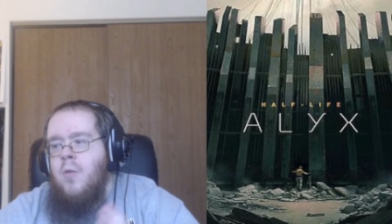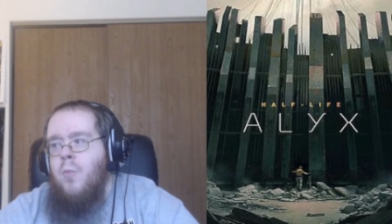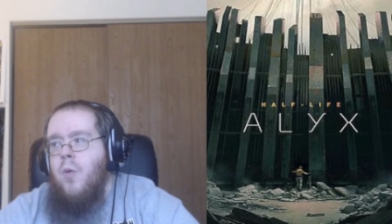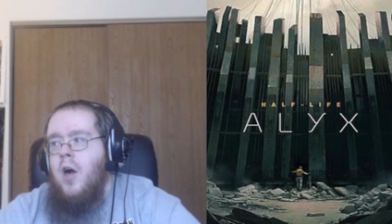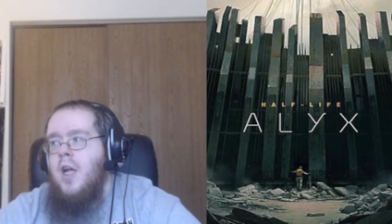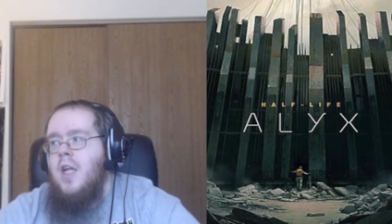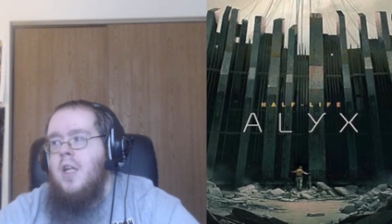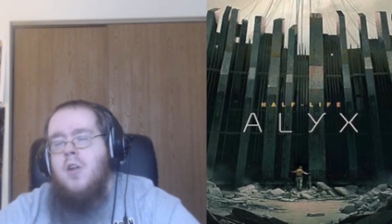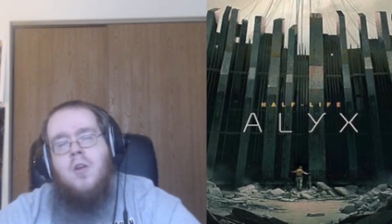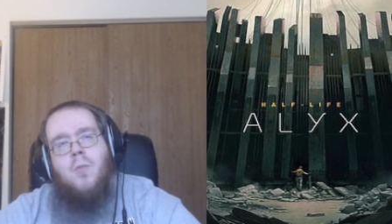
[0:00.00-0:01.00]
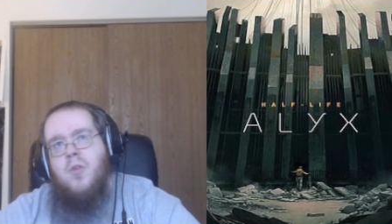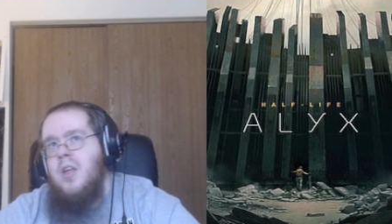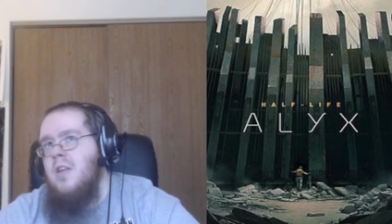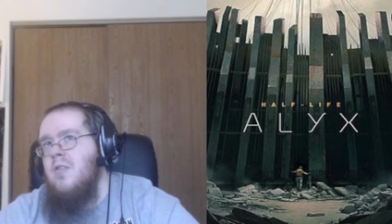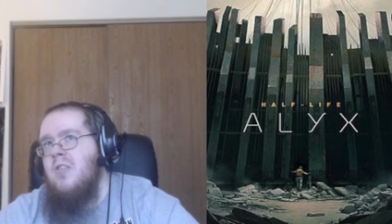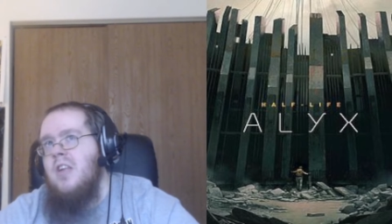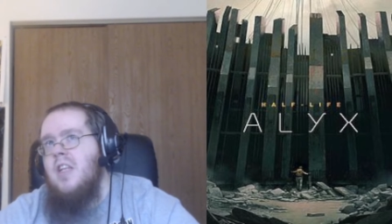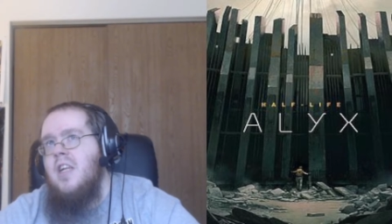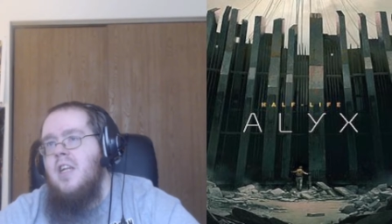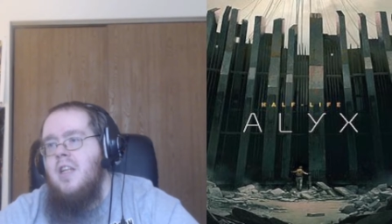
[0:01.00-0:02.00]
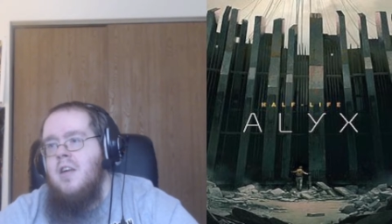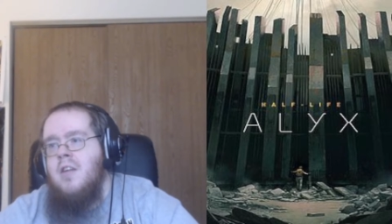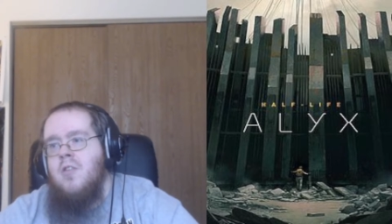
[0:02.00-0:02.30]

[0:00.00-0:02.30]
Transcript: But you can play it seated.